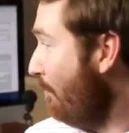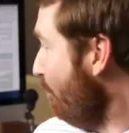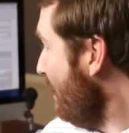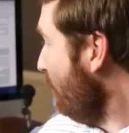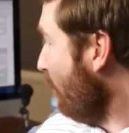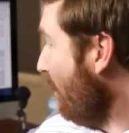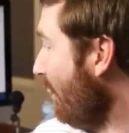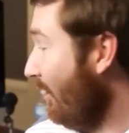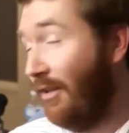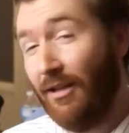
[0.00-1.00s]

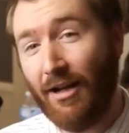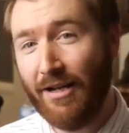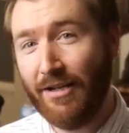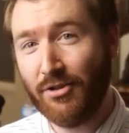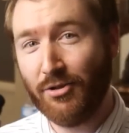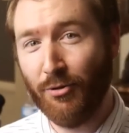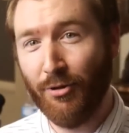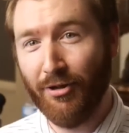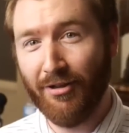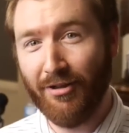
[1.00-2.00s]
Meanwhile, I
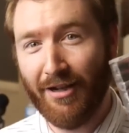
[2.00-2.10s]
store